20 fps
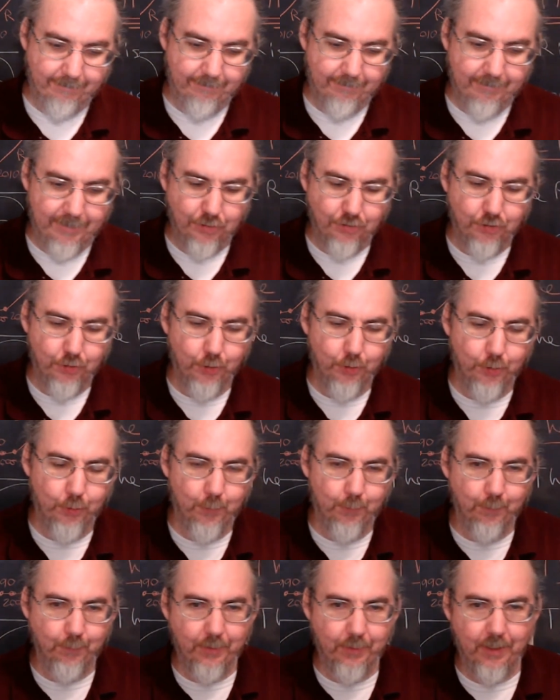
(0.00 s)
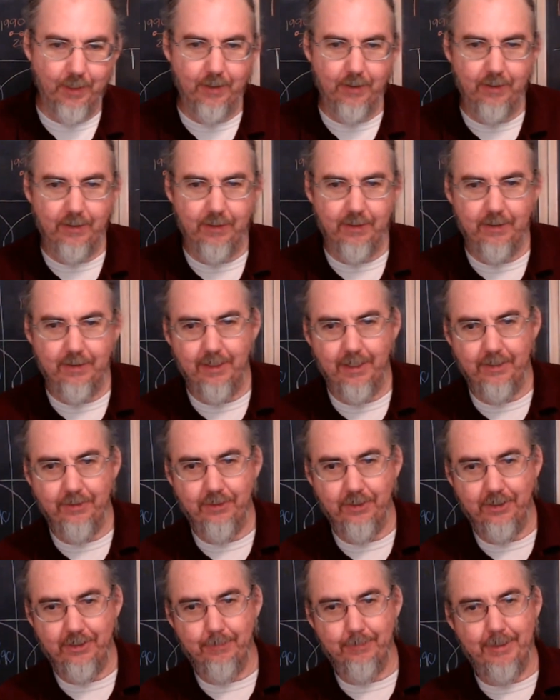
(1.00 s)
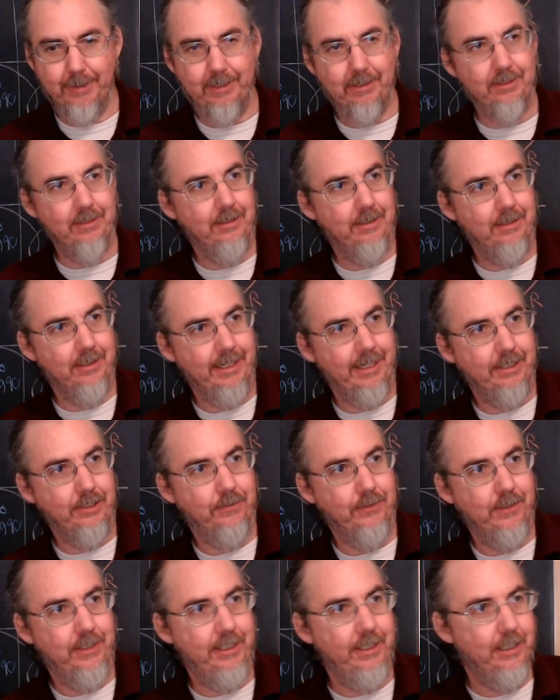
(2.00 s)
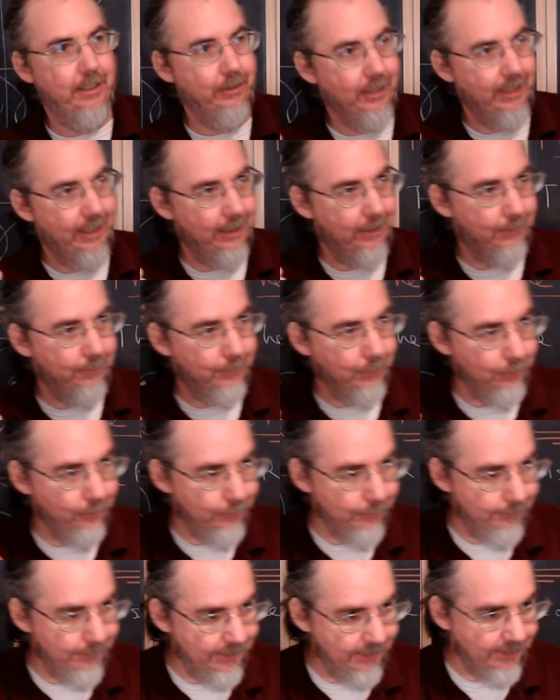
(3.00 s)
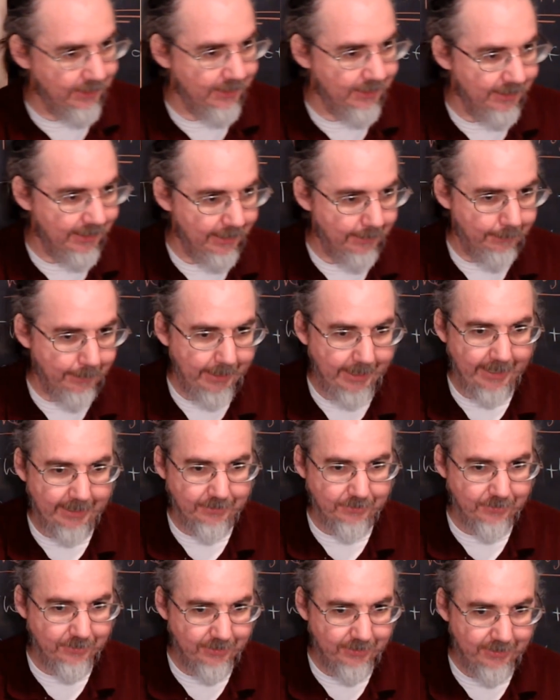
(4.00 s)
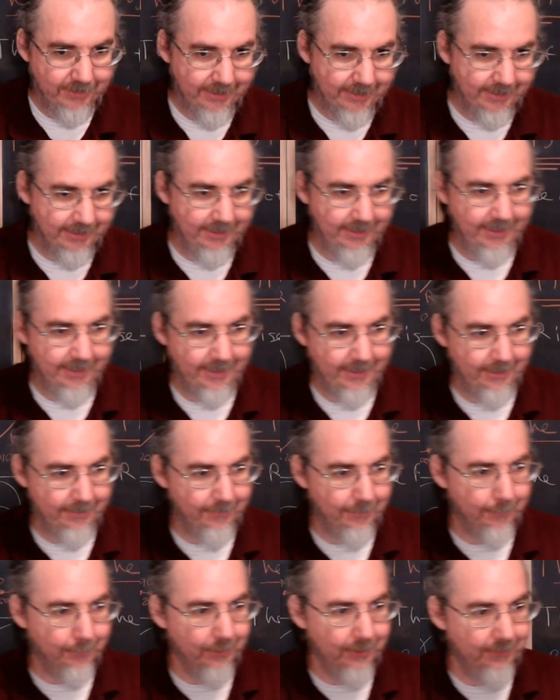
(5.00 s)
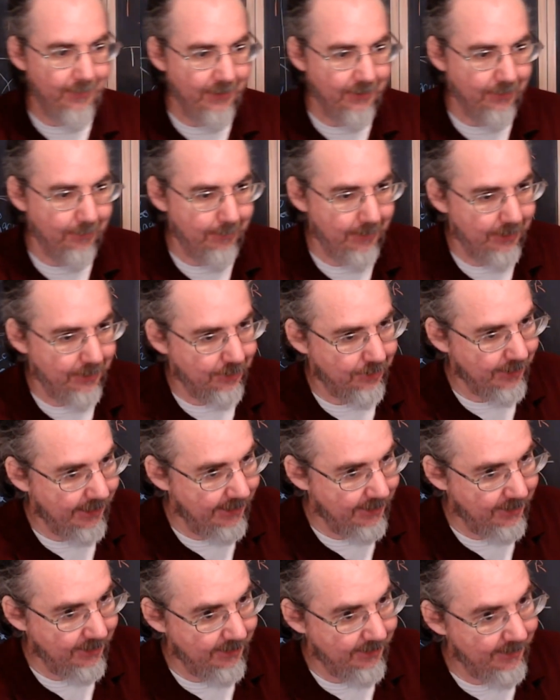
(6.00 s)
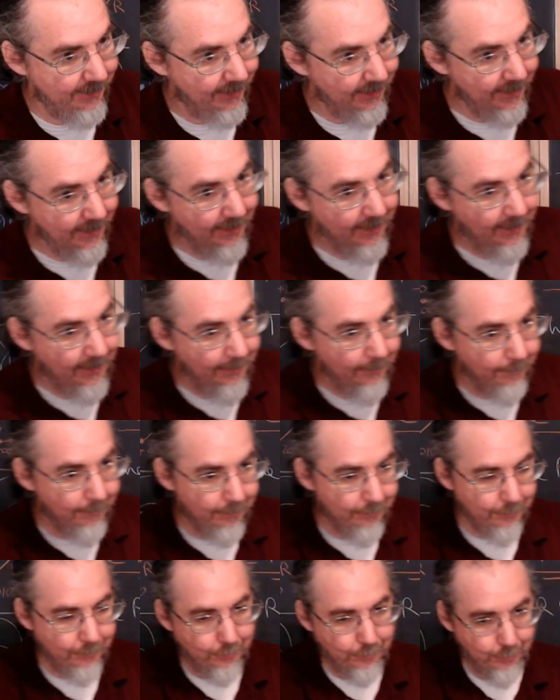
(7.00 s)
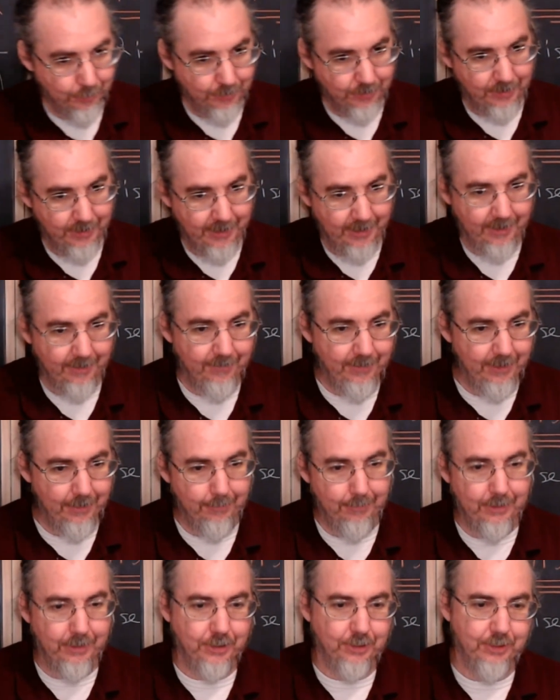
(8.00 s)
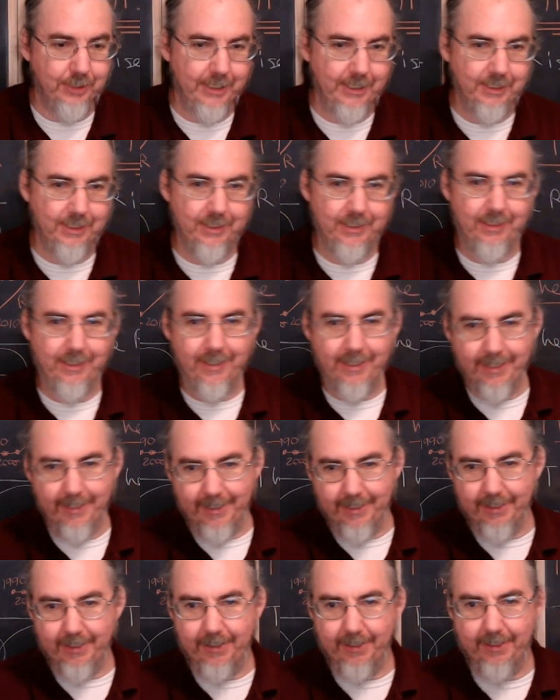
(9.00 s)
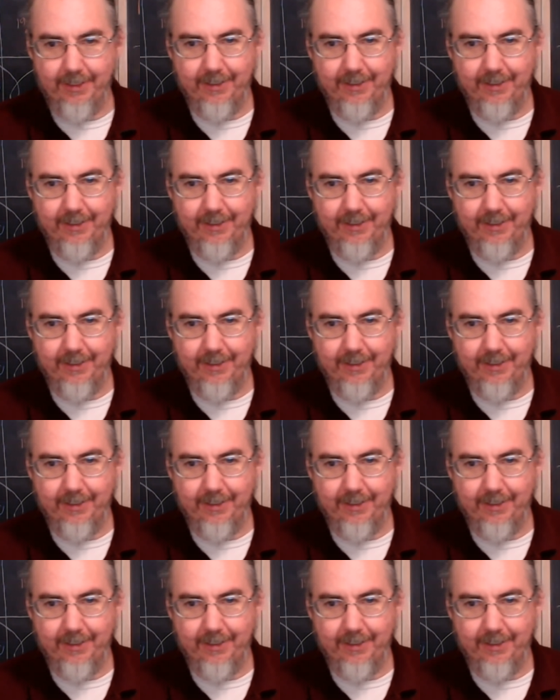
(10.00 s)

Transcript: so I talked about in the last video how prohibition had passed at the end of the previous administration, but it was towards the end of the administration, and